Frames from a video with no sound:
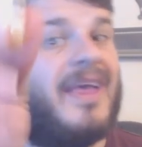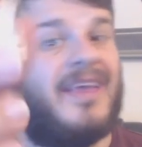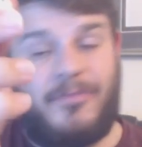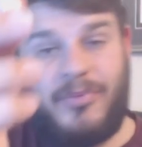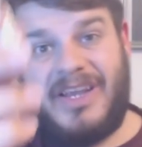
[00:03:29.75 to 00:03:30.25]

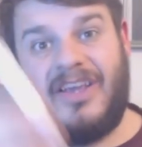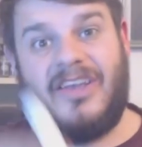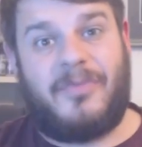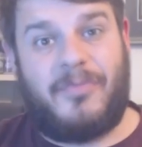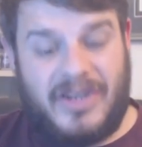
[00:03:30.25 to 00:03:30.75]
It's pretty
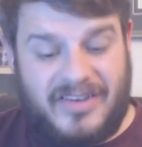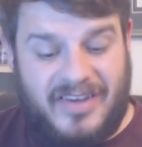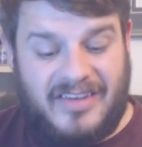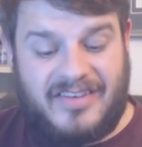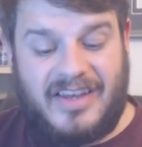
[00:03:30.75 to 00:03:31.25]
good, pretty
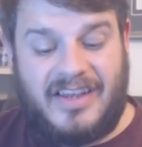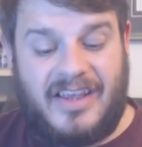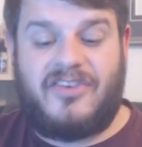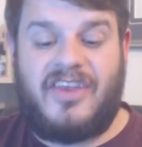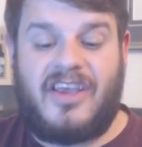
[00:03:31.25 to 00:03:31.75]
tasty.
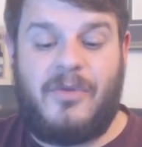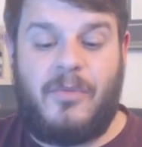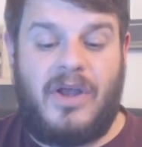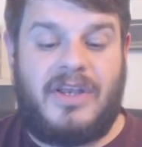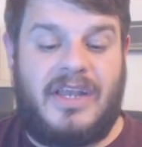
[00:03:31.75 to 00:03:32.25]
The second
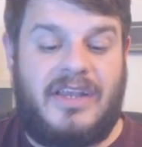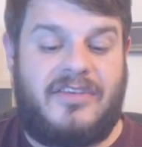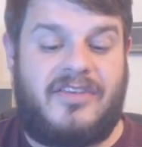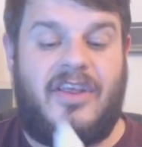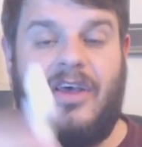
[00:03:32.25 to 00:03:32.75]
one
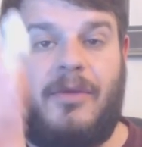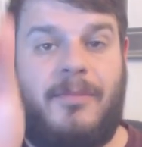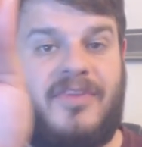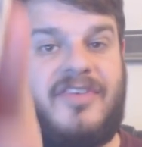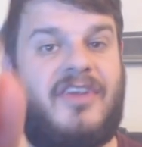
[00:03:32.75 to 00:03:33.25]
is the
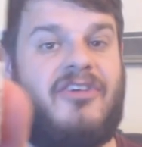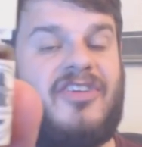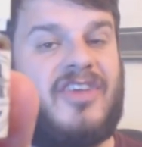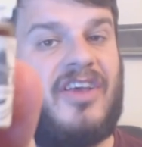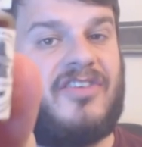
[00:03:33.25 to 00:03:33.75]

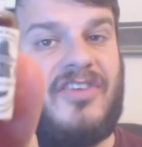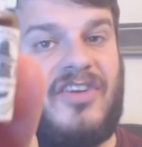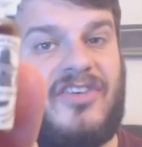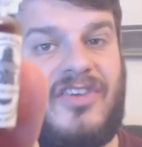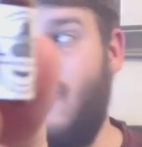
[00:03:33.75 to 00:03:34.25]
Mysterious
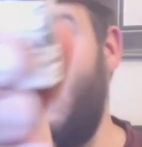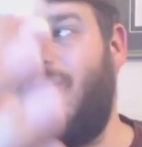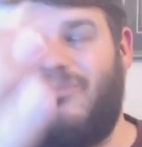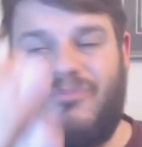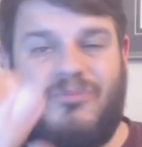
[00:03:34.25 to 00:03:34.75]
Custard.
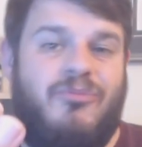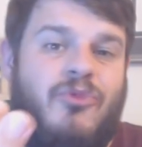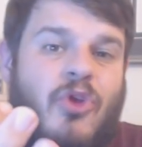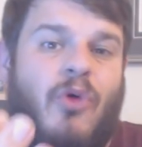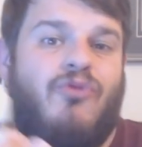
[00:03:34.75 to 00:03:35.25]
Not
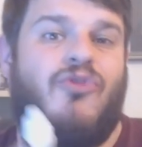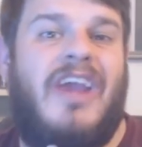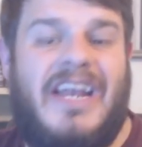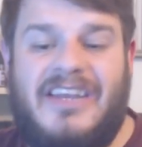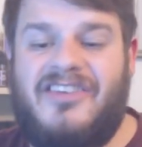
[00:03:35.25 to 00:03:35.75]

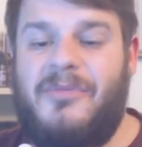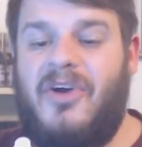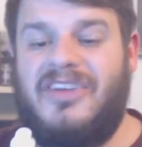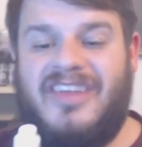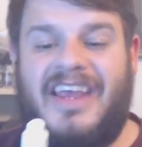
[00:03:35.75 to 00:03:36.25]
really to
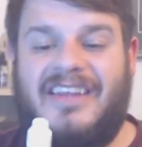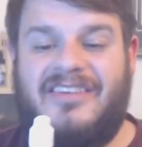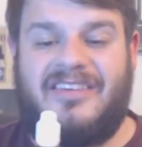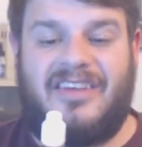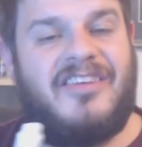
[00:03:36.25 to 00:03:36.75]
my
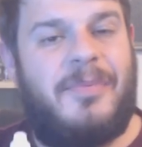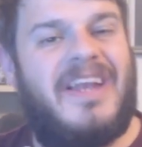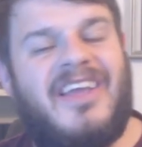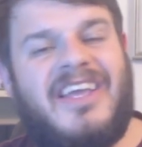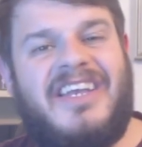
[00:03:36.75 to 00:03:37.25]
taste. Tastes a
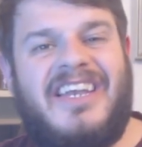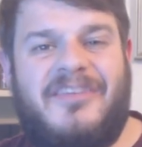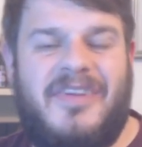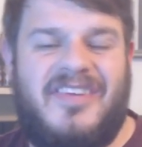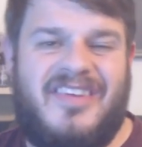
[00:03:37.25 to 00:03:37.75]
bit like a
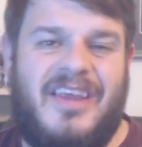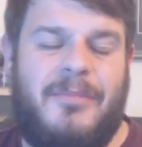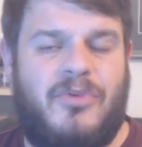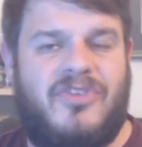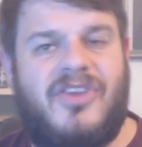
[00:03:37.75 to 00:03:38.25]
Nice
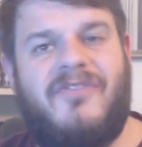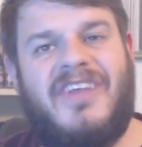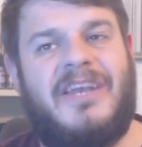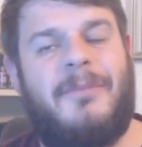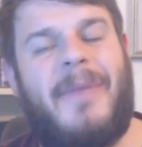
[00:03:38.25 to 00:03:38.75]
biscuit, but with
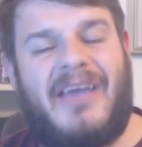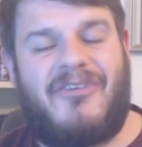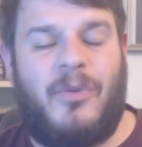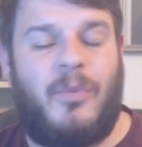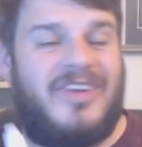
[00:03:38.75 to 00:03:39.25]
something in the
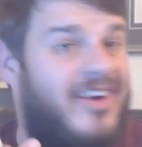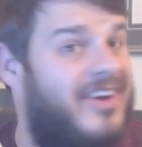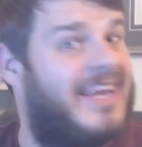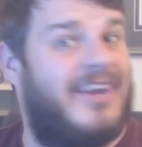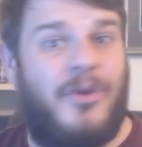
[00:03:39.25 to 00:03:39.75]
background which
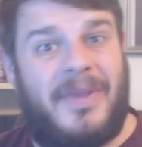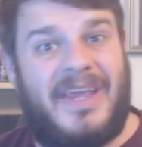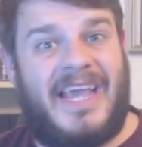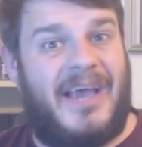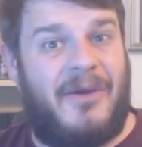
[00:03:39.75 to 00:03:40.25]
I cannot
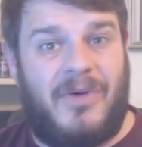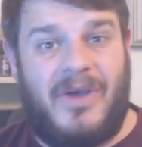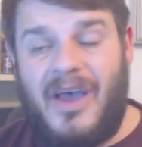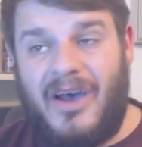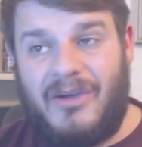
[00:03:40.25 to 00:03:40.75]
pick out.
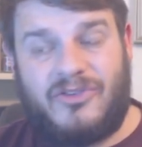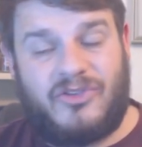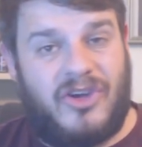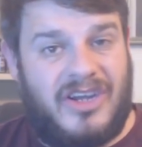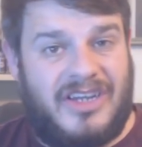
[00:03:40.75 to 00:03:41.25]
I've
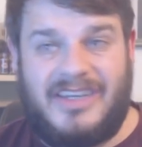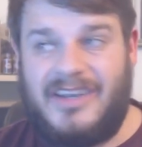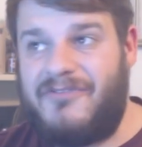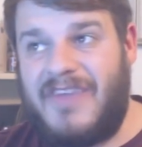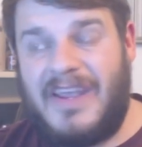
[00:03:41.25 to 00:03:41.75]
tried
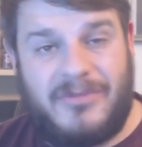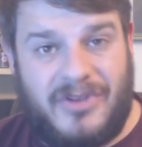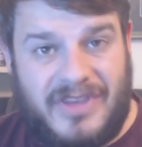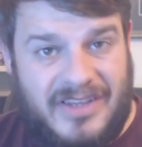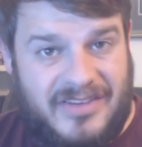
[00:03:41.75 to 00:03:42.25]
and I've
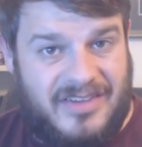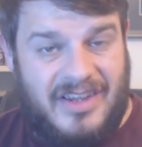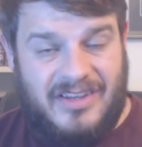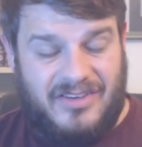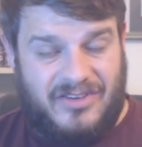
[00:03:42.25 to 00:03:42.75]
vaped on this
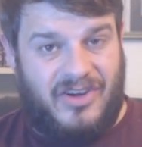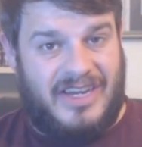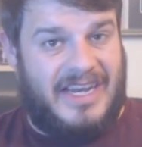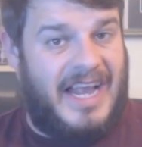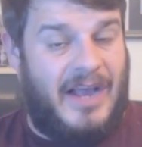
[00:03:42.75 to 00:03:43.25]
to
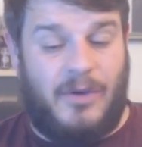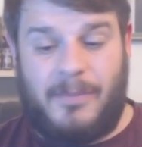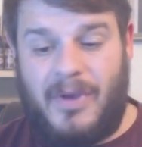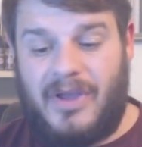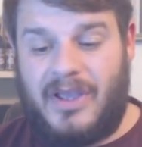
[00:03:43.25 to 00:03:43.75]
try and get it
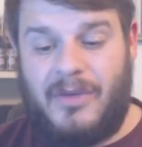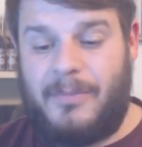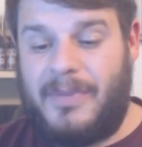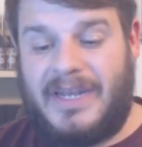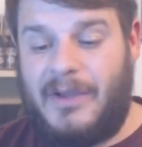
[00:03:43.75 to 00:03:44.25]
out, but I
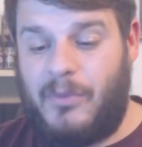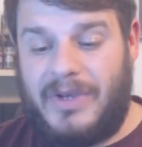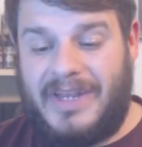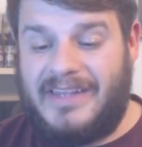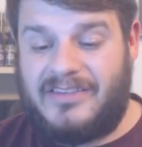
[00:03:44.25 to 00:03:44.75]
can't pick it out
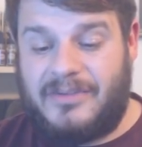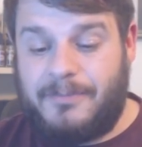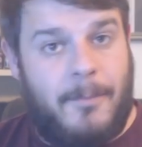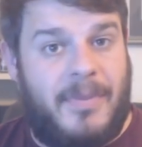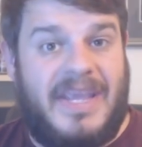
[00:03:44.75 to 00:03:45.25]
what it is.
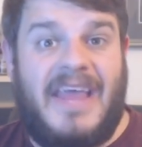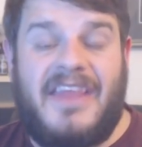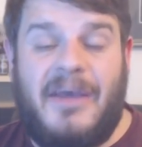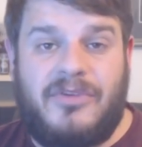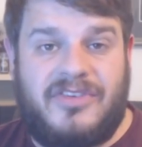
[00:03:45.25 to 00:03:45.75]
But yeah,
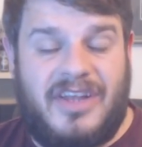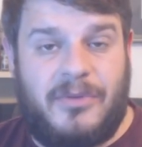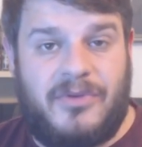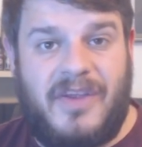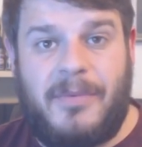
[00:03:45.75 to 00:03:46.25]
that was
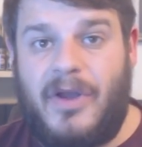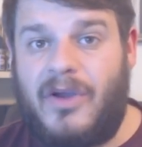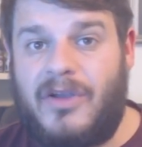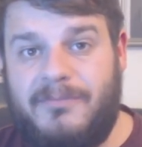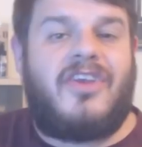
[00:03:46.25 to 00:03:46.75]
Vapour
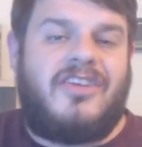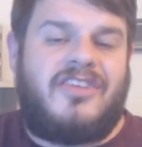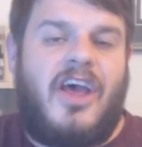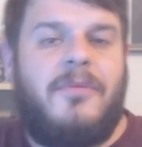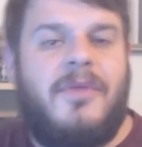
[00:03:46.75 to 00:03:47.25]
Lock. So
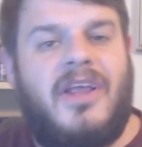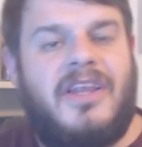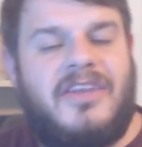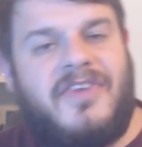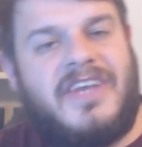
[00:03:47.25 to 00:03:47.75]
guys, I hope you
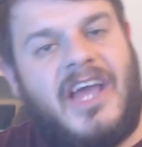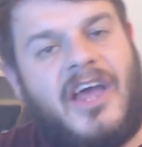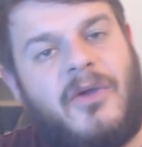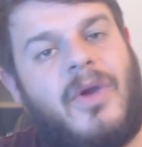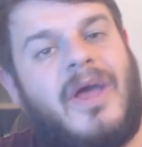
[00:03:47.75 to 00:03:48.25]
liked this
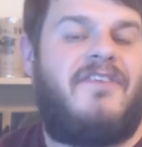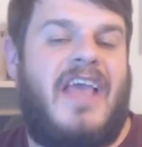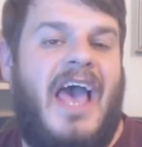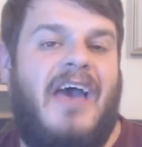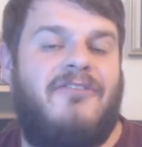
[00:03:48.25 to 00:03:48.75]
video. If
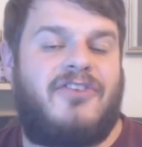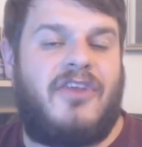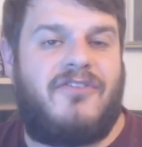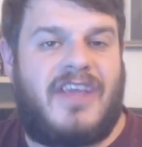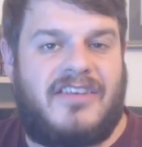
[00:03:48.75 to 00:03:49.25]
you have,
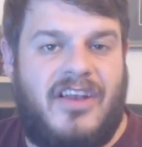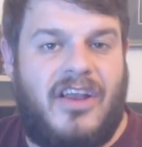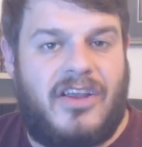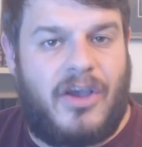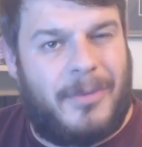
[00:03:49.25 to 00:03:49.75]
don't forget to
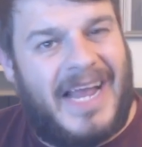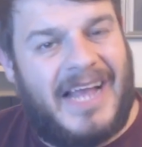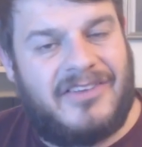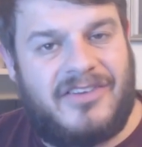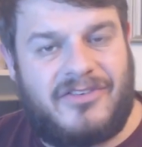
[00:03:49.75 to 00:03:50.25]
like, comment,
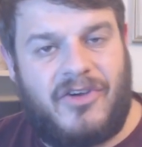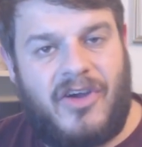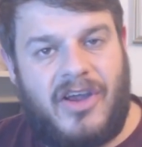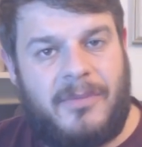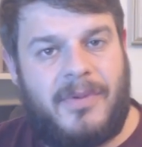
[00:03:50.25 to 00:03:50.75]
and
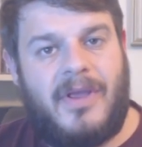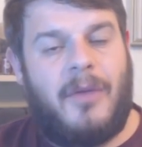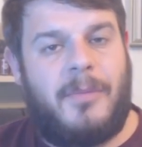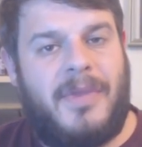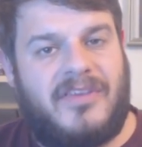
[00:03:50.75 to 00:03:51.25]
subscribe.
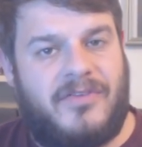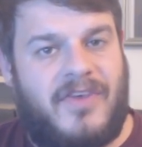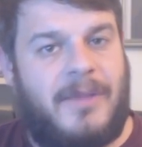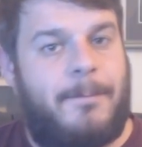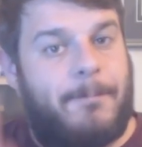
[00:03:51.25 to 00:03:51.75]
I've been Pixel
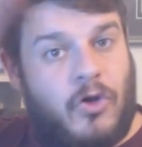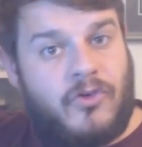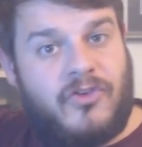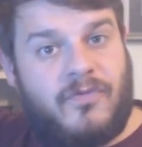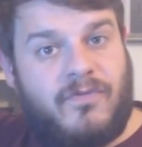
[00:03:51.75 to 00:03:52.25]
Vape.
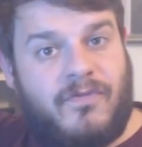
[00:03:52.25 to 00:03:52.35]
Toodles!